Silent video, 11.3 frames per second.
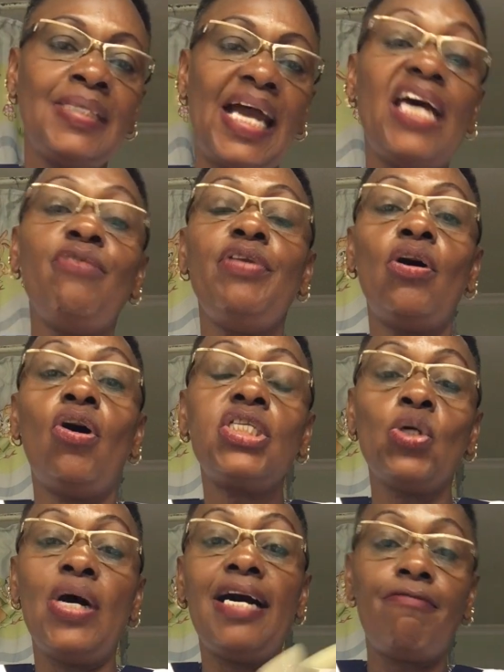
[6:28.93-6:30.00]
and we also
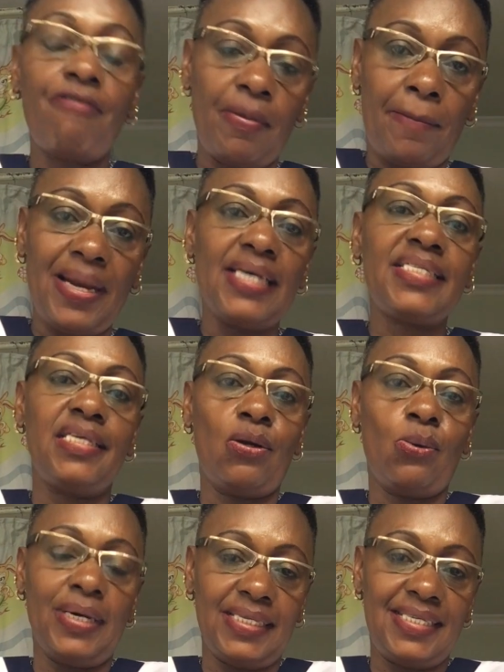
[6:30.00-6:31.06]
have the plastic
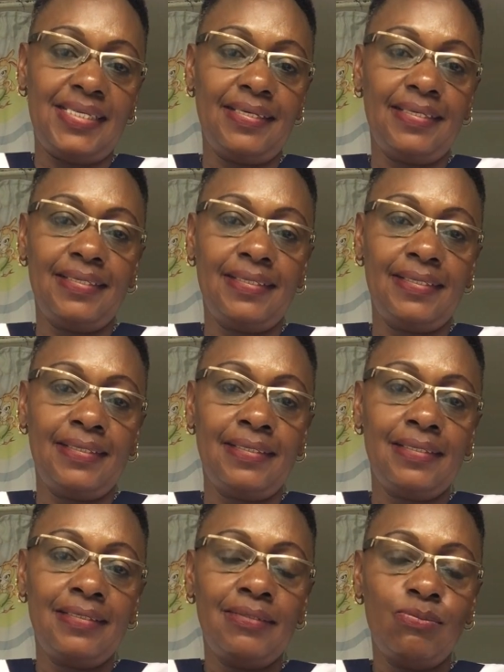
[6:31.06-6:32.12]
ones,
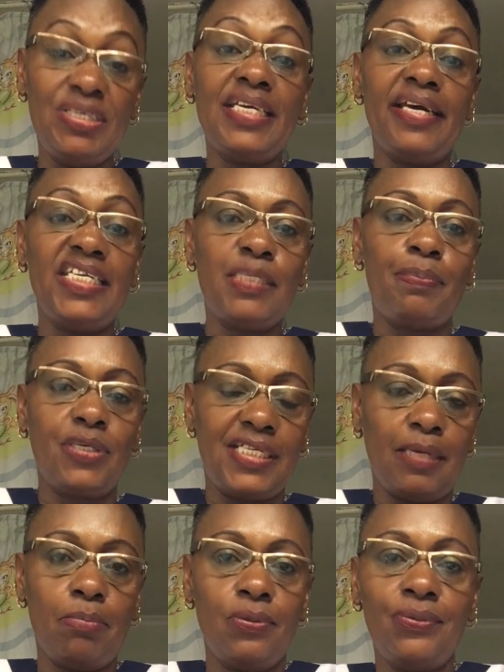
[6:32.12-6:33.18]
which are
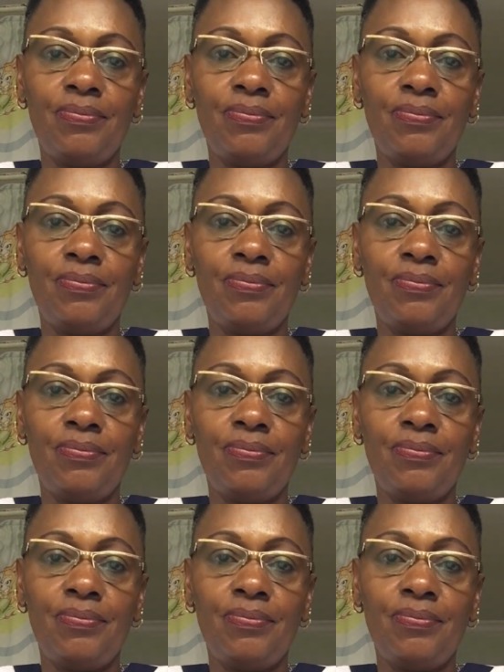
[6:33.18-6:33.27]
disposable.